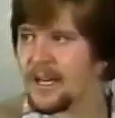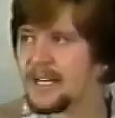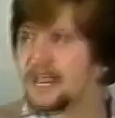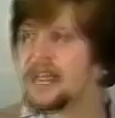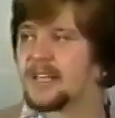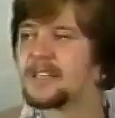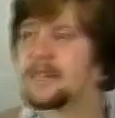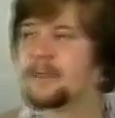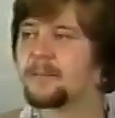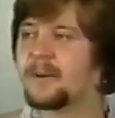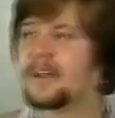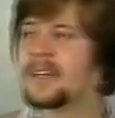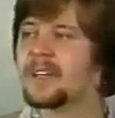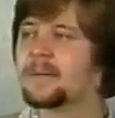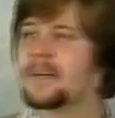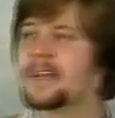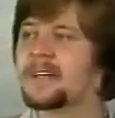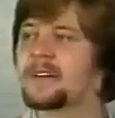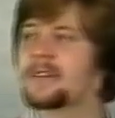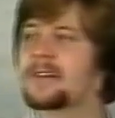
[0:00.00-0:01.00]
Discipline
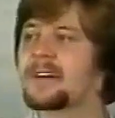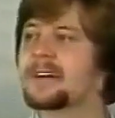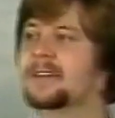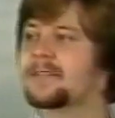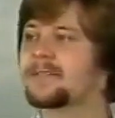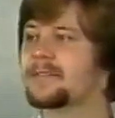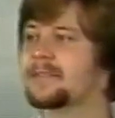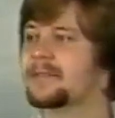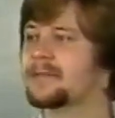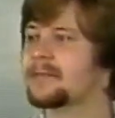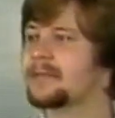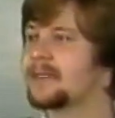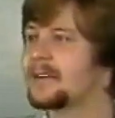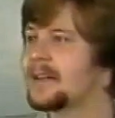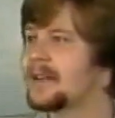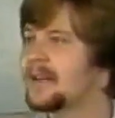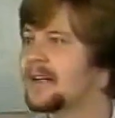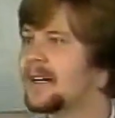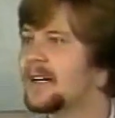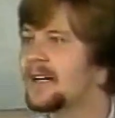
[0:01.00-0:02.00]
them in grief.
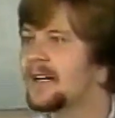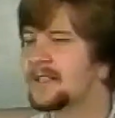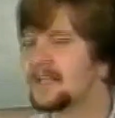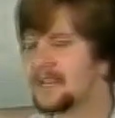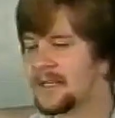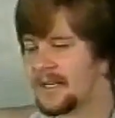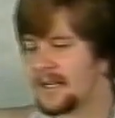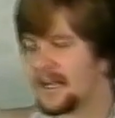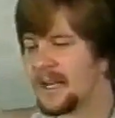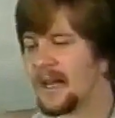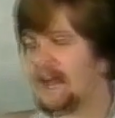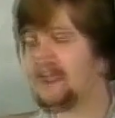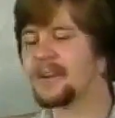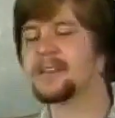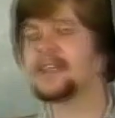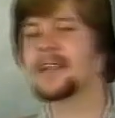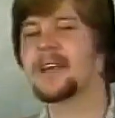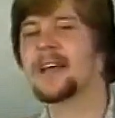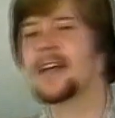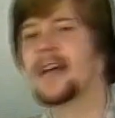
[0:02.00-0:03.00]
Sit down and
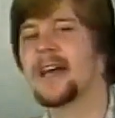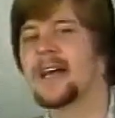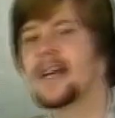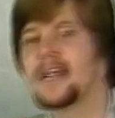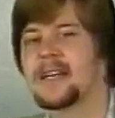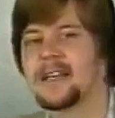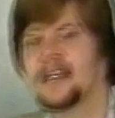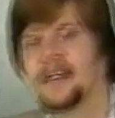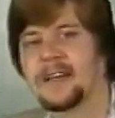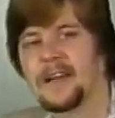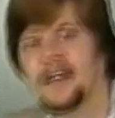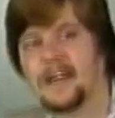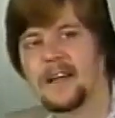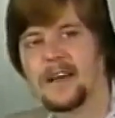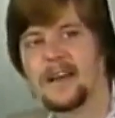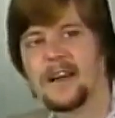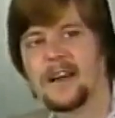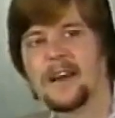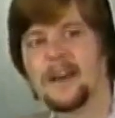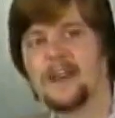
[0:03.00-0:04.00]
say, hey,
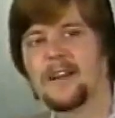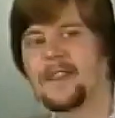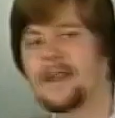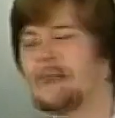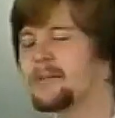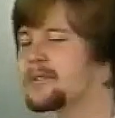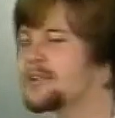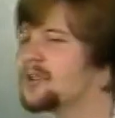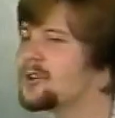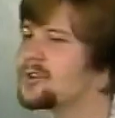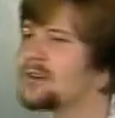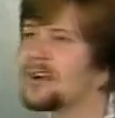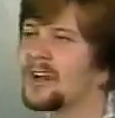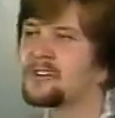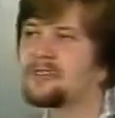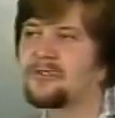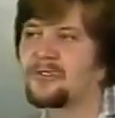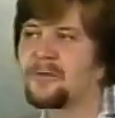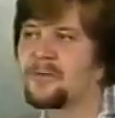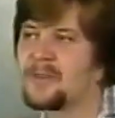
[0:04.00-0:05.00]
that was a
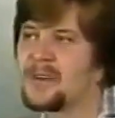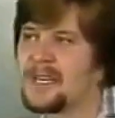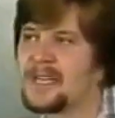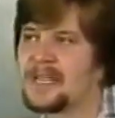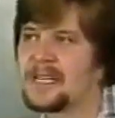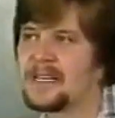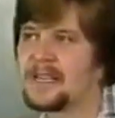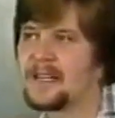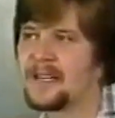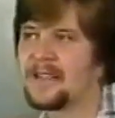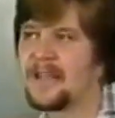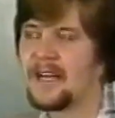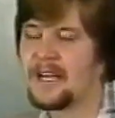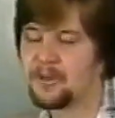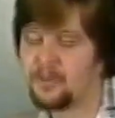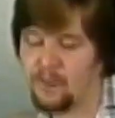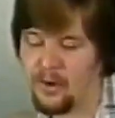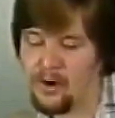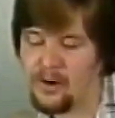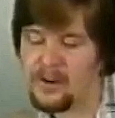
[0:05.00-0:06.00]
treasure to me.
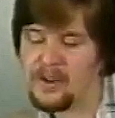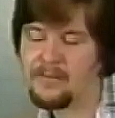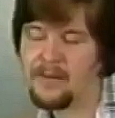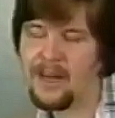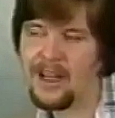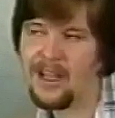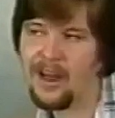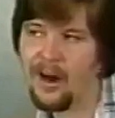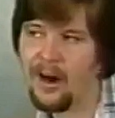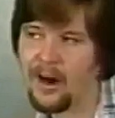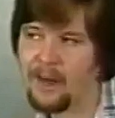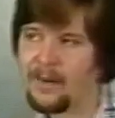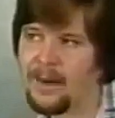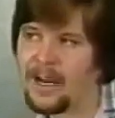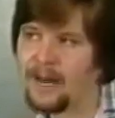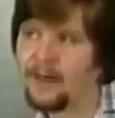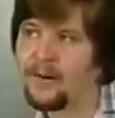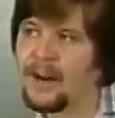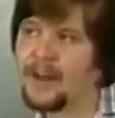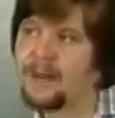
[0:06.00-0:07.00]
That's broken my heart.
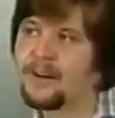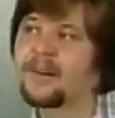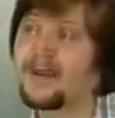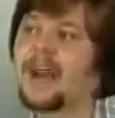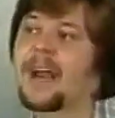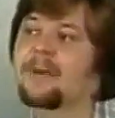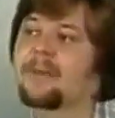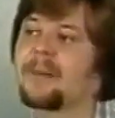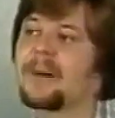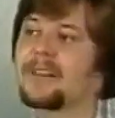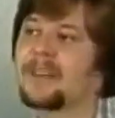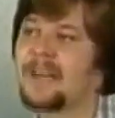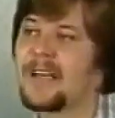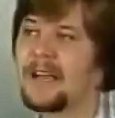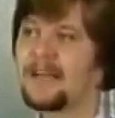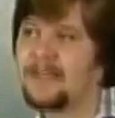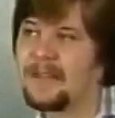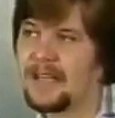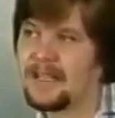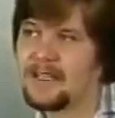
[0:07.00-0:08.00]
My great-grandmother
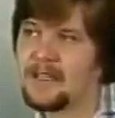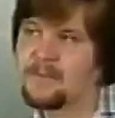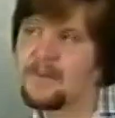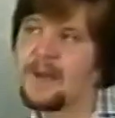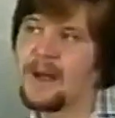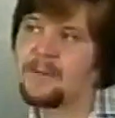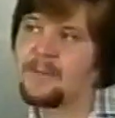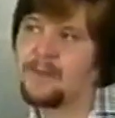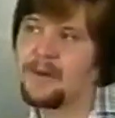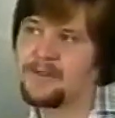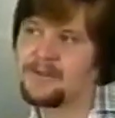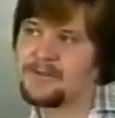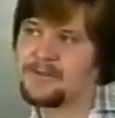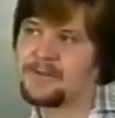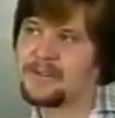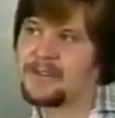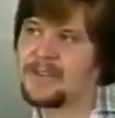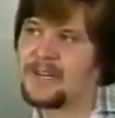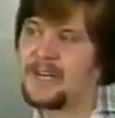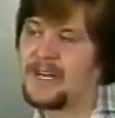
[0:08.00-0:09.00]
gave that to my mother.
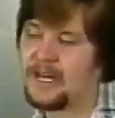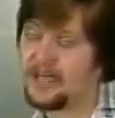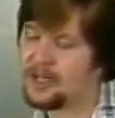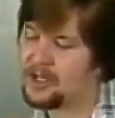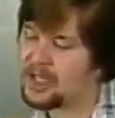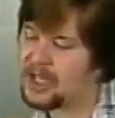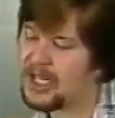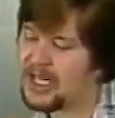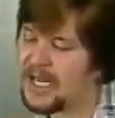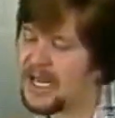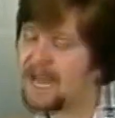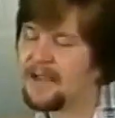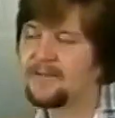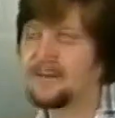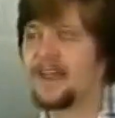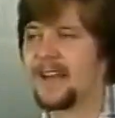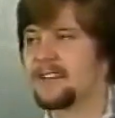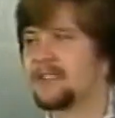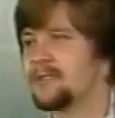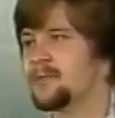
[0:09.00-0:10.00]
And she gave
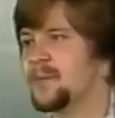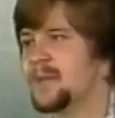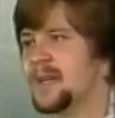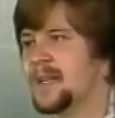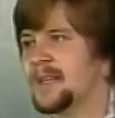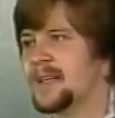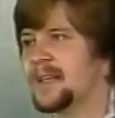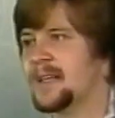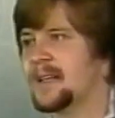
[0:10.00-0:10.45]
that to me.